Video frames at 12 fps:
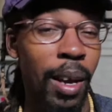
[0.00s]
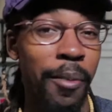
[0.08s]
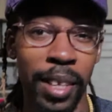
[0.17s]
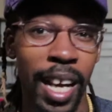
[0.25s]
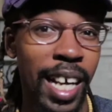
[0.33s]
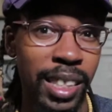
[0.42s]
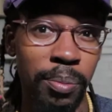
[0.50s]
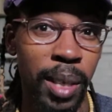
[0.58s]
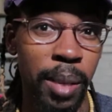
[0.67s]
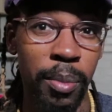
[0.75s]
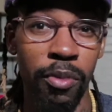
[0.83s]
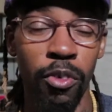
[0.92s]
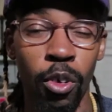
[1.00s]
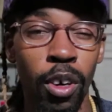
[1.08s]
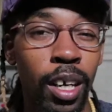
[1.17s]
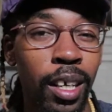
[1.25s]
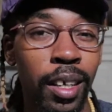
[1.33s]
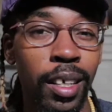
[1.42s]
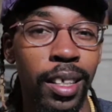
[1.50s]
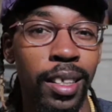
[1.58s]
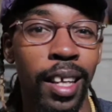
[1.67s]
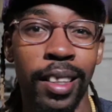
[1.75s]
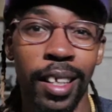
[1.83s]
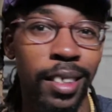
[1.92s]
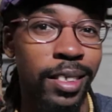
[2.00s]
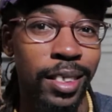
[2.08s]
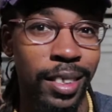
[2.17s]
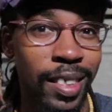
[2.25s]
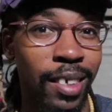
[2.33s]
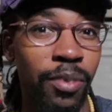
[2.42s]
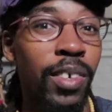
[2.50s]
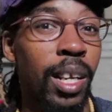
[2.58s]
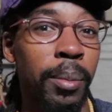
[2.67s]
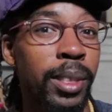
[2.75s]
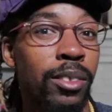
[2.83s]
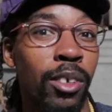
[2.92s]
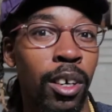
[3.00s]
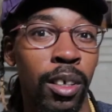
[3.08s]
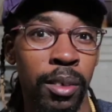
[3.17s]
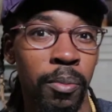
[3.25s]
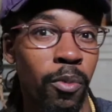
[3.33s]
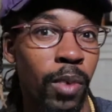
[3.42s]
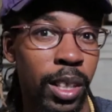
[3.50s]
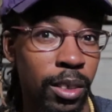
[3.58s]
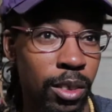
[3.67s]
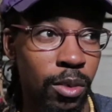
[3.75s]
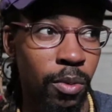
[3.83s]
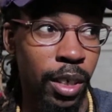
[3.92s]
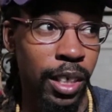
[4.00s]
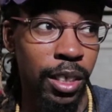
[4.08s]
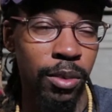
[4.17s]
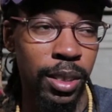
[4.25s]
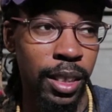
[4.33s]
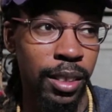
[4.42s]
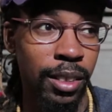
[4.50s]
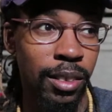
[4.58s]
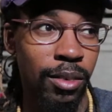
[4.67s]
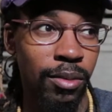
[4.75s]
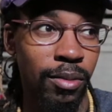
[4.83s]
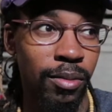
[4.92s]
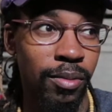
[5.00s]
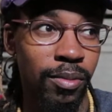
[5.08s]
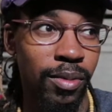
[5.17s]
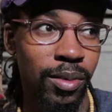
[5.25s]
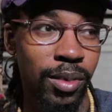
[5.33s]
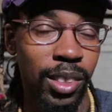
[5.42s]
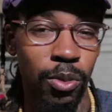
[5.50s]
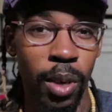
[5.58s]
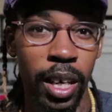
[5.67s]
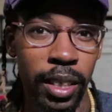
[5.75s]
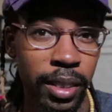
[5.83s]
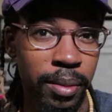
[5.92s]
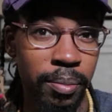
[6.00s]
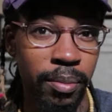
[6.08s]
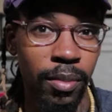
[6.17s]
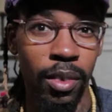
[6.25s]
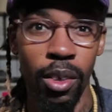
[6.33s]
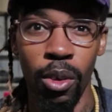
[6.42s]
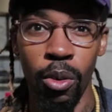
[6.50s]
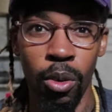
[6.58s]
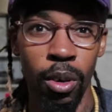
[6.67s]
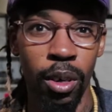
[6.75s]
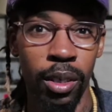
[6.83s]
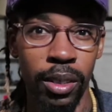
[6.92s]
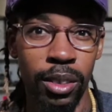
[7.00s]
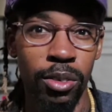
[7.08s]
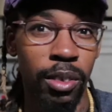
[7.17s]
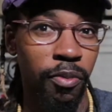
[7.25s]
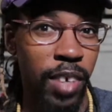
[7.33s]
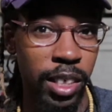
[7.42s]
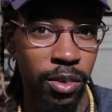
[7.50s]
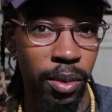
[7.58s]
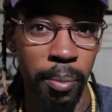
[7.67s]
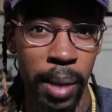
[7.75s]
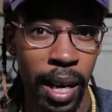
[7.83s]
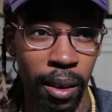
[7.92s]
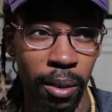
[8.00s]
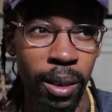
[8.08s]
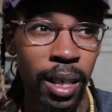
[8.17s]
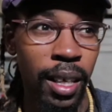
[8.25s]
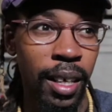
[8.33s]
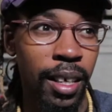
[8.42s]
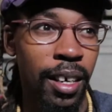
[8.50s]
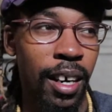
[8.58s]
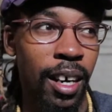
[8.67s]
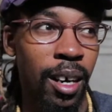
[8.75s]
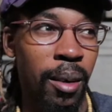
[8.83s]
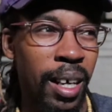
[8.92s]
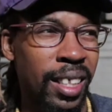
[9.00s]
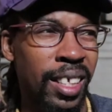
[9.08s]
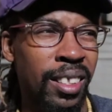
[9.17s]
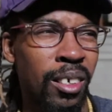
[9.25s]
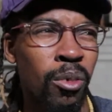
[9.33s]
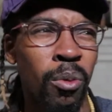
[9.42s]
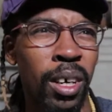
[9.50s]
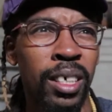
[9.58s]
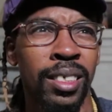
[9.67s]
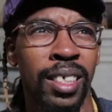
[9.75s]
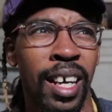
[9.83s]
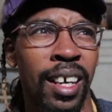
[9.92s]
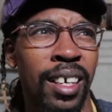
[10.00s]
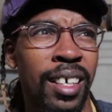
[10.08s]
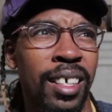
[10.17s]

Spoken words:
everything I explained before. That thing is just incredibly strong, whether you want to use it to hunt or to defend you in battle. I think there was like